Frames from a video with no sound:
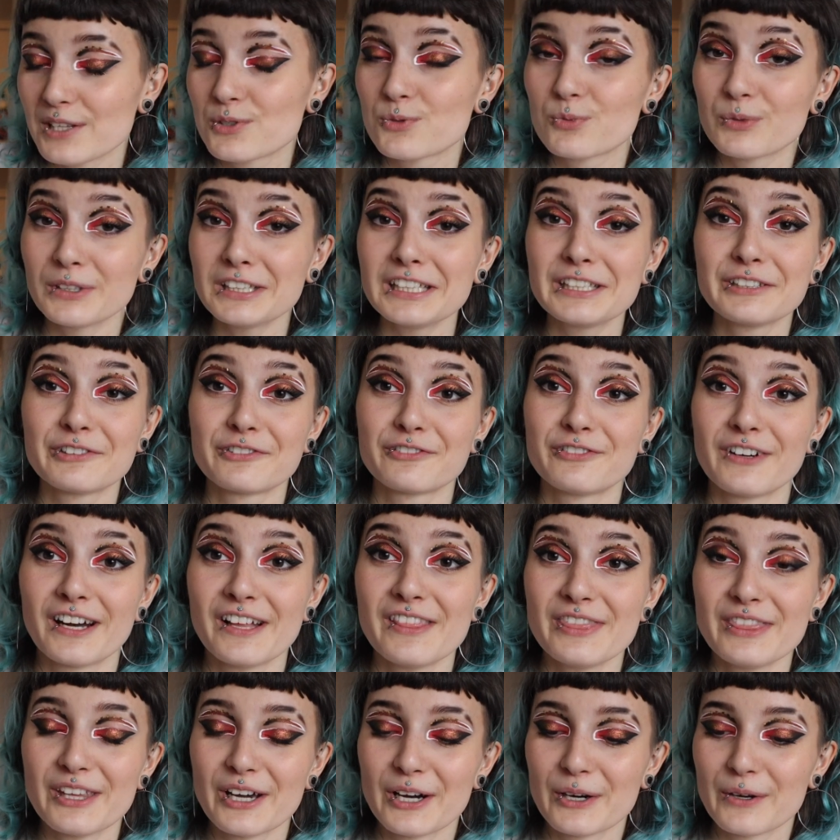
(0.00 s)
It's really
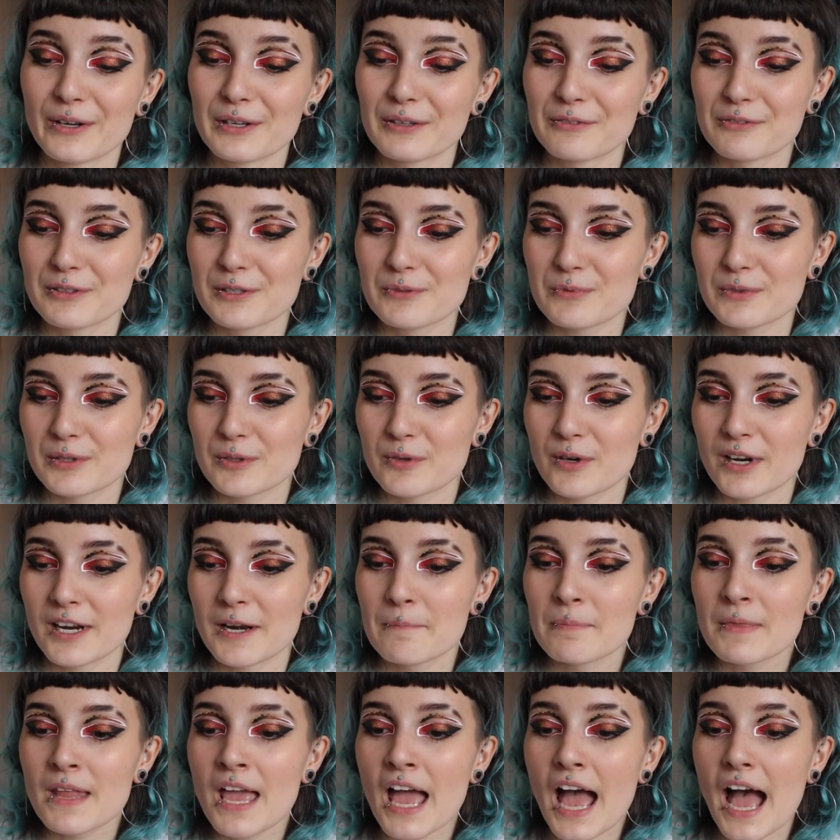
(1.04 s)
fun though. It feels really great.
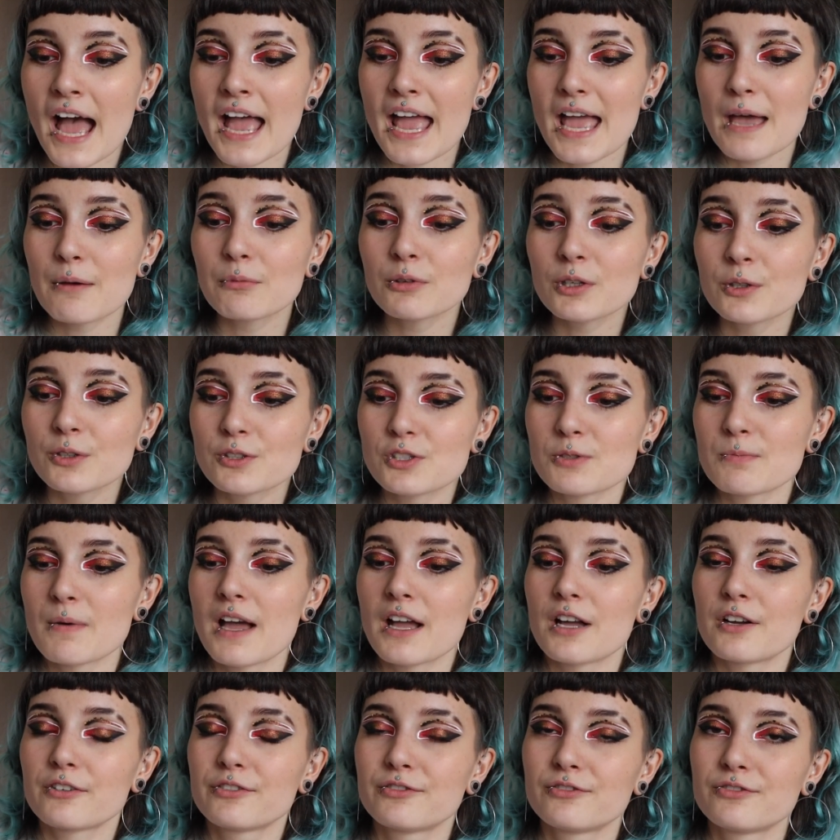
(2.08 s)
I am going to
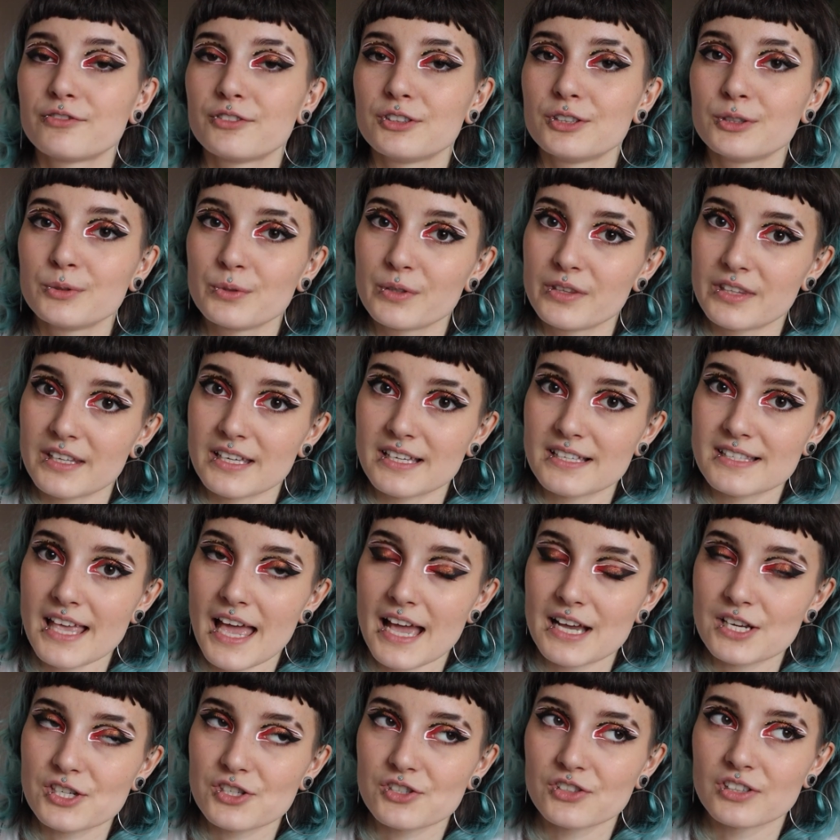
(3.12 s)
buy a few things
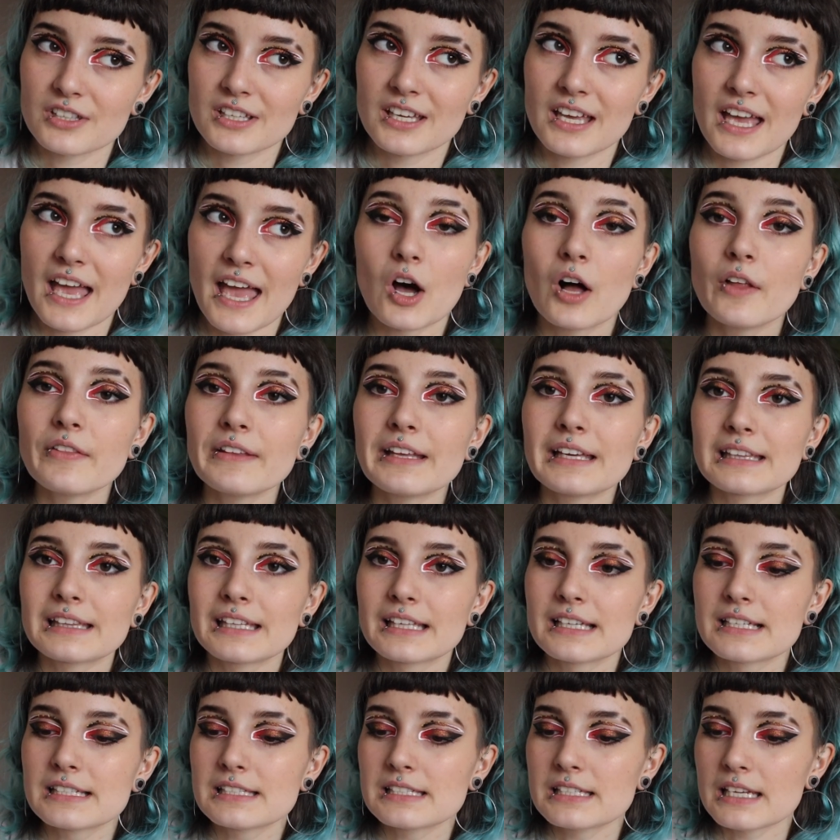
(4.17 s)
actually. On that
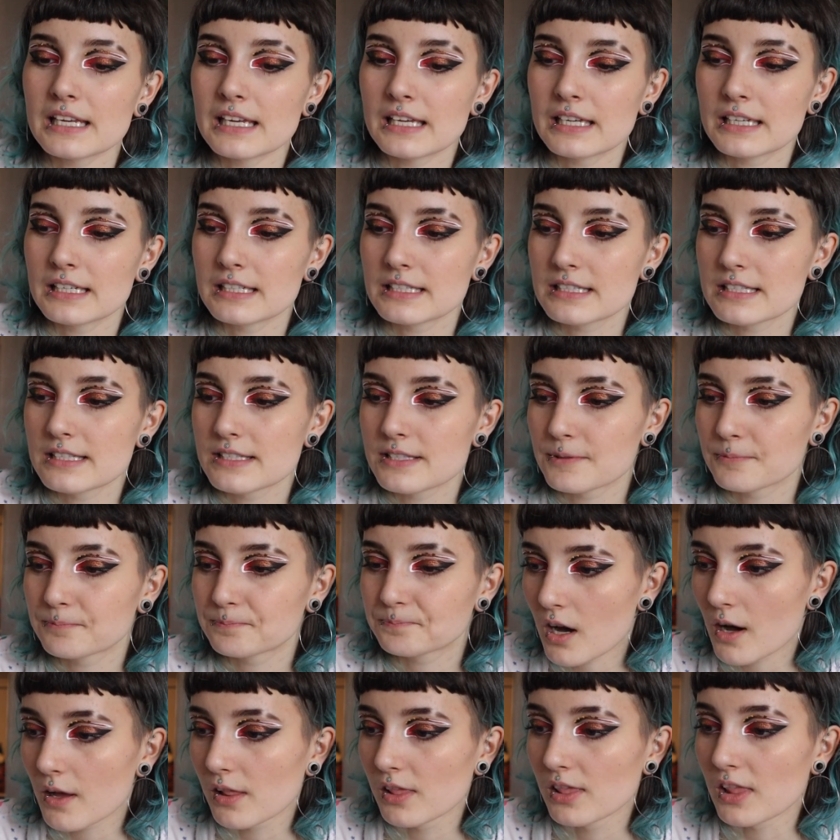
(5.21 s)
list is
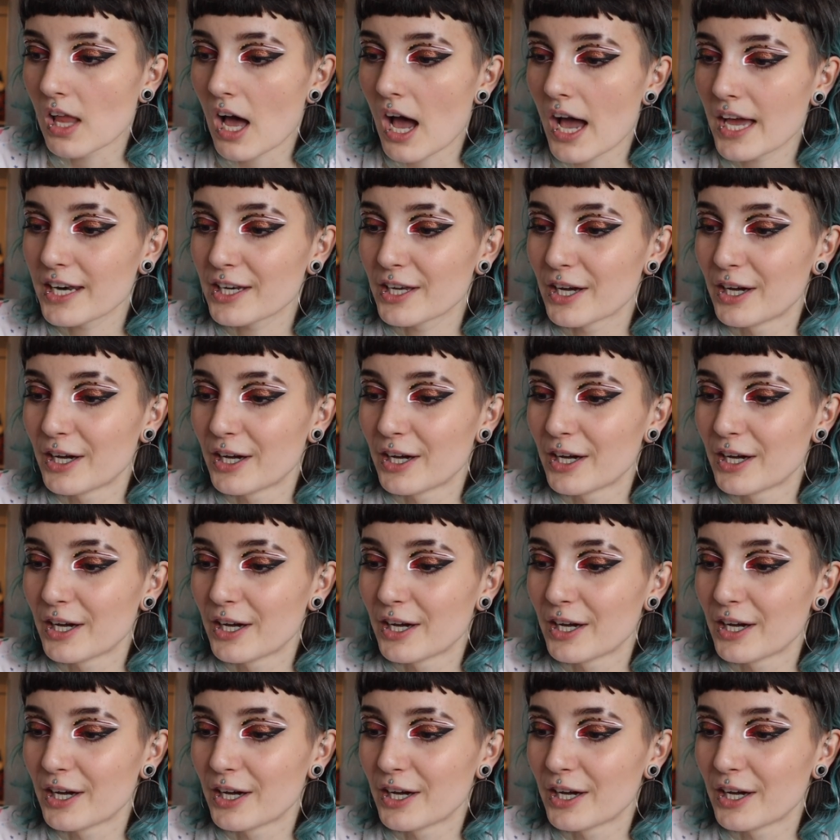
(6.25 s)
a lot